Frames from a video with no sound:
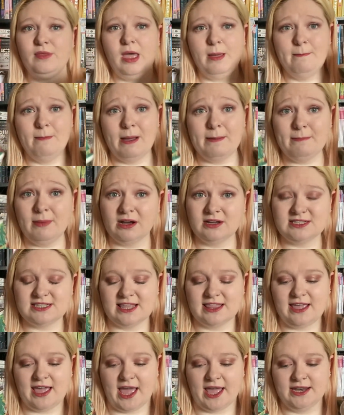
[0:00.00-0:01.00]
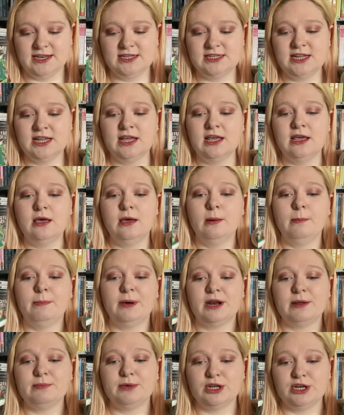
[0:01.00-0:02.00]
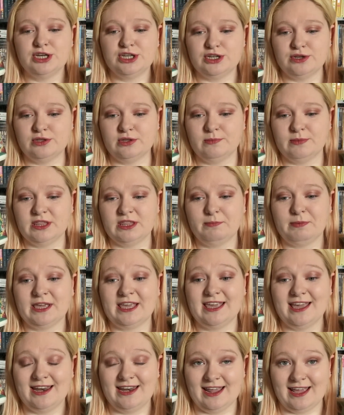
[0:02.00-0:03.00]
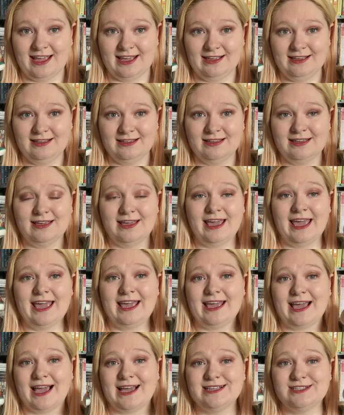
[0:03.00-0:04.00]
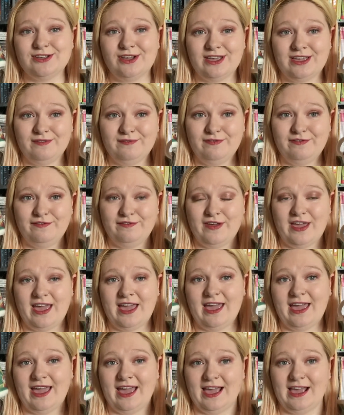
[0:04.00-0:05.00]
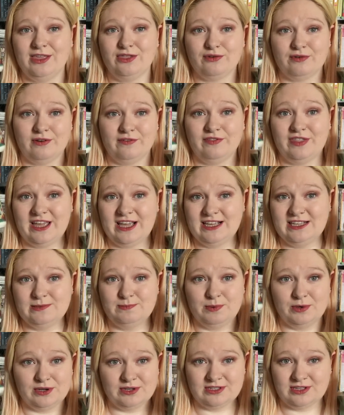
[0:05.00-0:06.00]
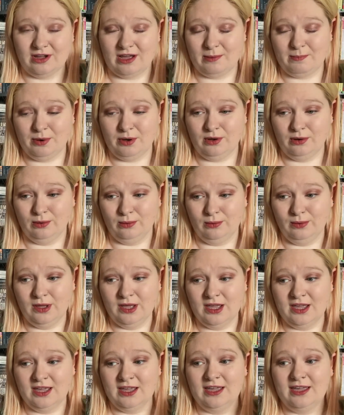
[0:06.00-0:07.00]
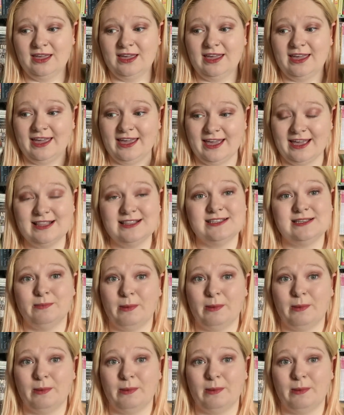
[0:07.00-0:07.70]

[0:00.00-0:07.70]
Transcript: my mugs at the end but I'm gonna do them at the beginning in case I can fit either of these books that I pull into